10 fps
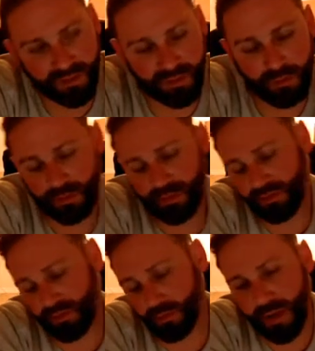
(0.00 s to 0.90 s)
it's
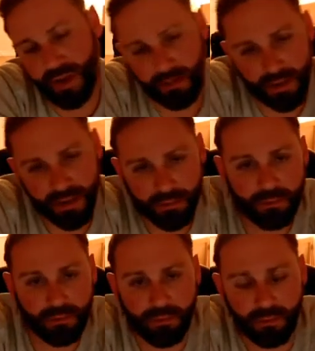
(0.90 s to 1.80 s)
still regulated,
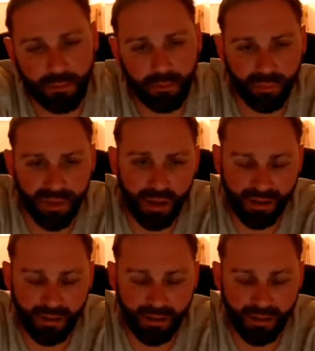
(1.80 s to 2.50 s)
but